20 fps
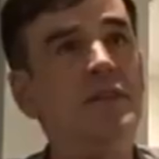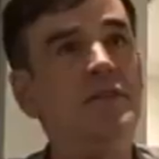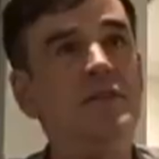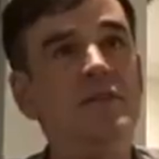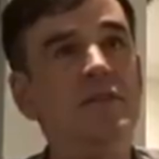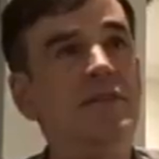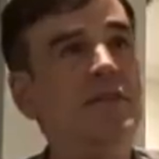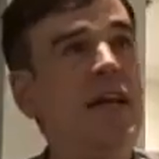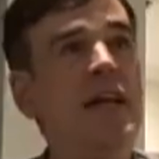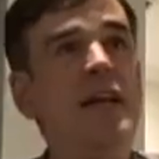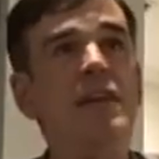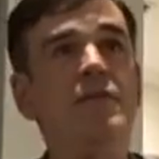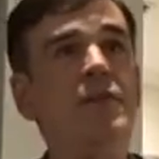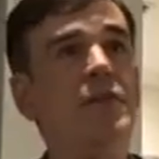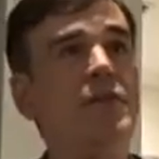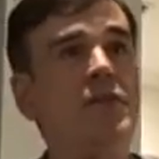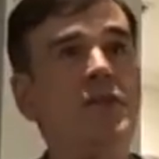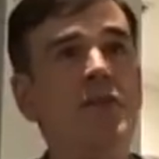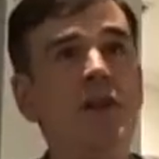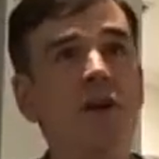none of
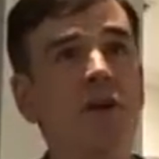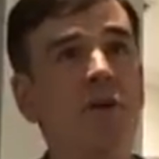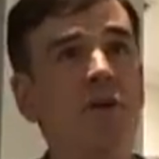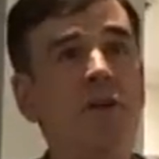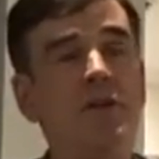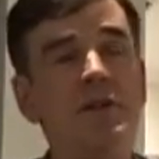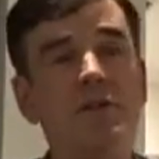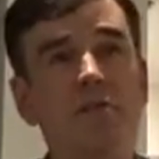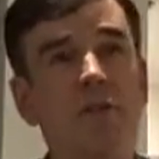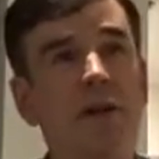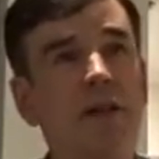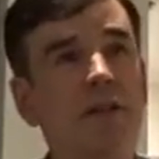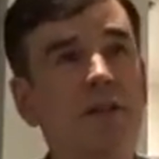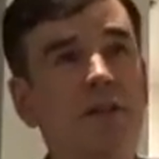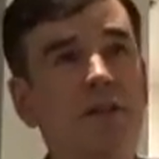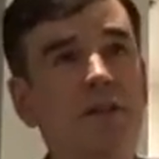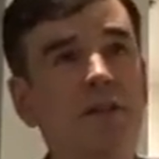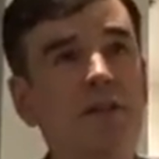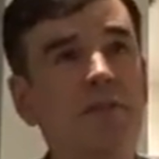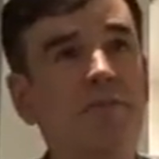us know as much
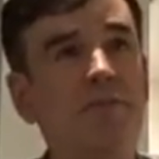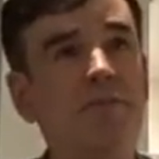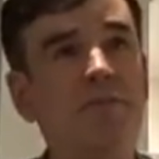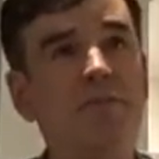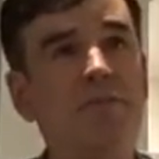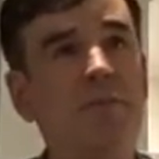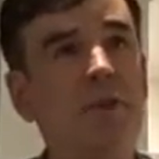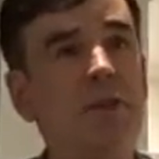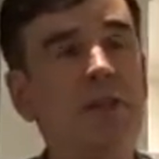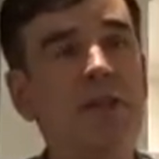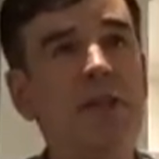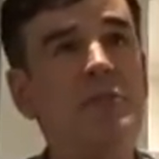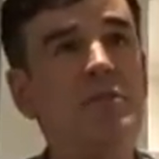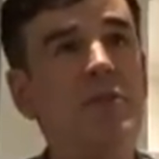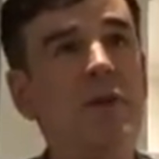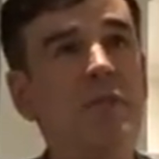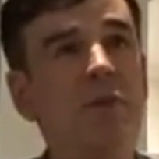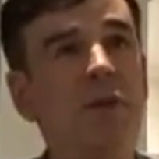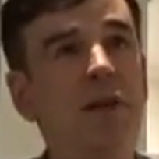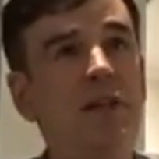as what these
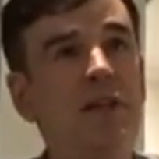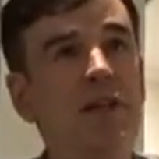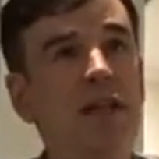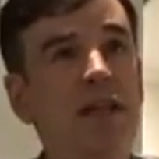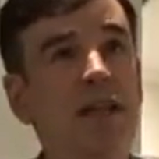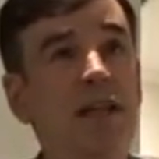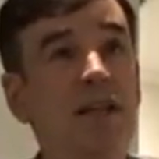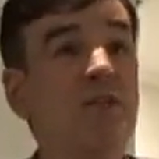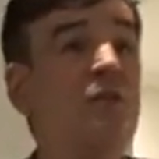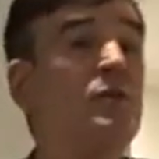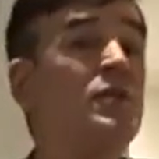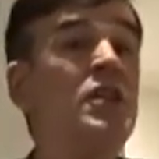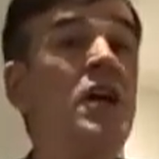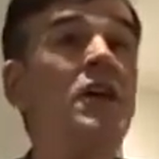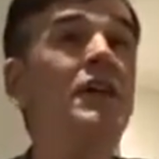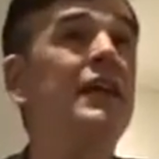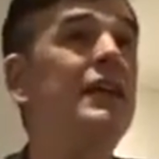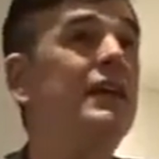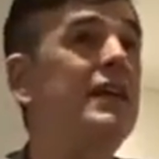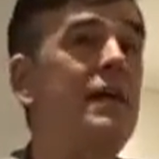people are telling us. It was
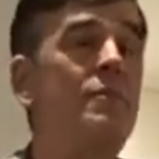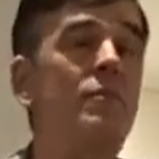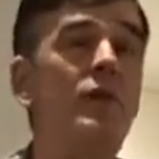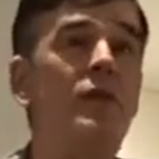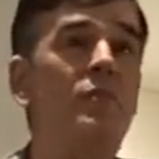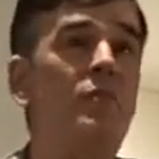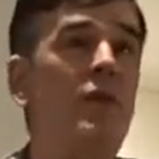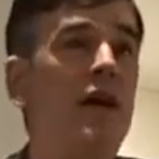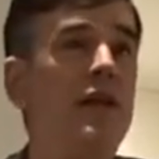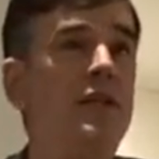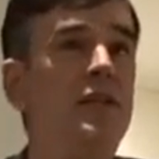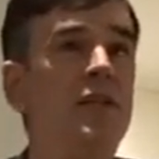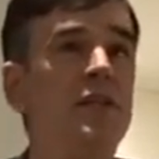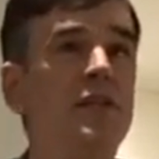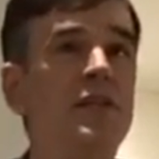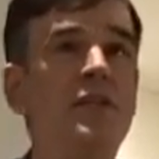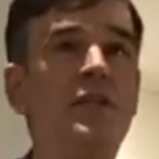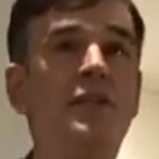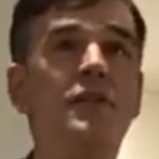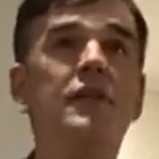only a couple of
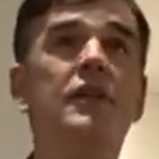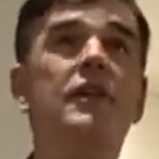pages.